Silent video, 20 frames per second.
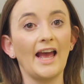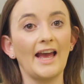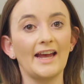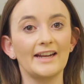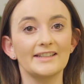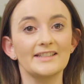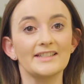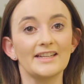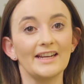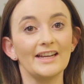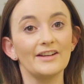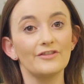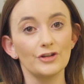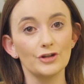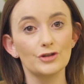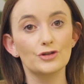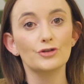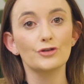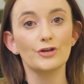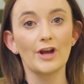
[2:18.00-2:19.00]
And if
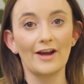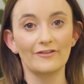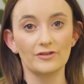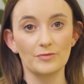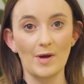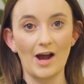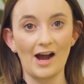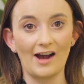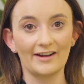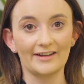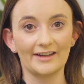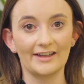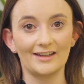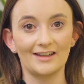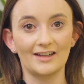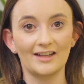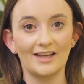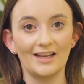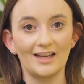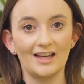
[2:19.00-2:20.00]
you do have a
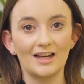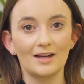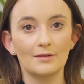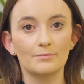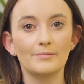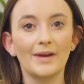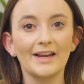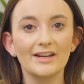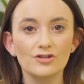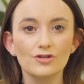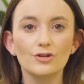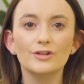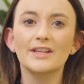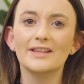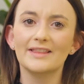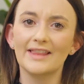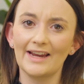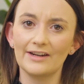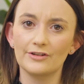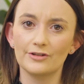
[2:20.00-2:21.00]
partner, make sure
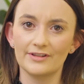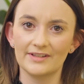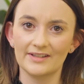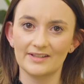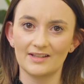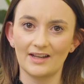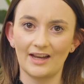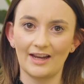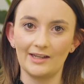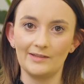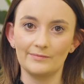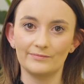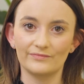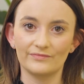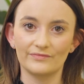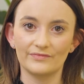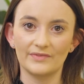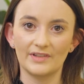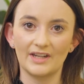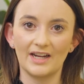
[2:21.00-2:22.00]
that they do the same.
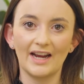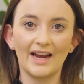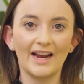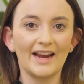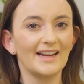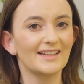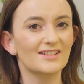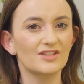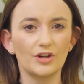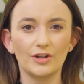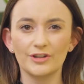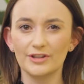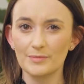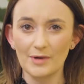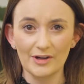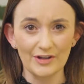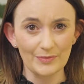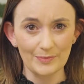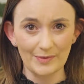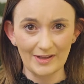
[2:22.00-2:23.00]
It's not the
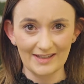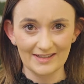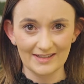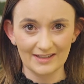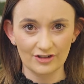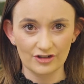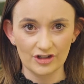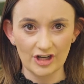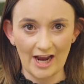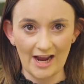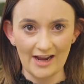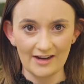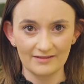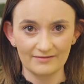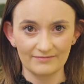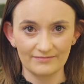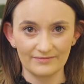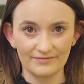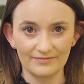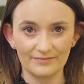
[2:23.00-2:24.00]
most pleasant chat,
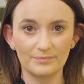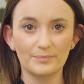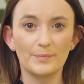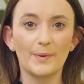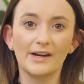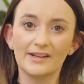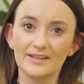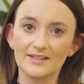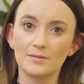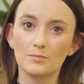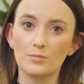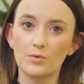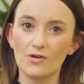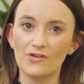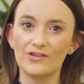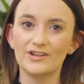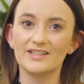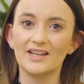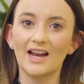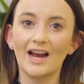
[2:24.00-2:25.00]
but it's
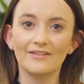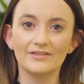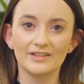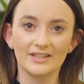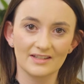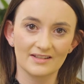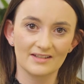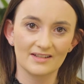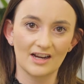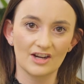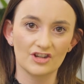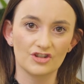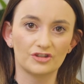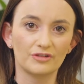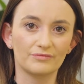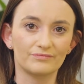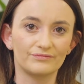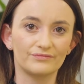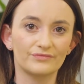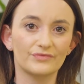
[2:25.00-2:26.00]
important to have the
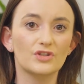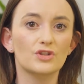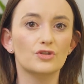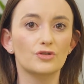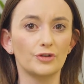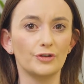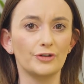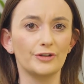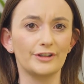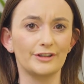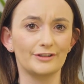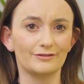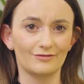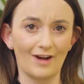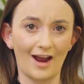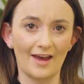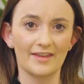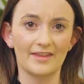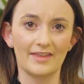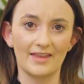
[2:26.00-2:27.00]
discussion sooner
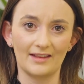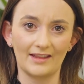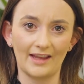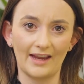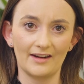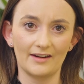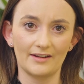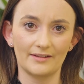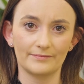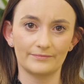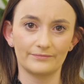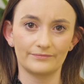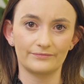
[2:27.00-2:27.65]
rather than later.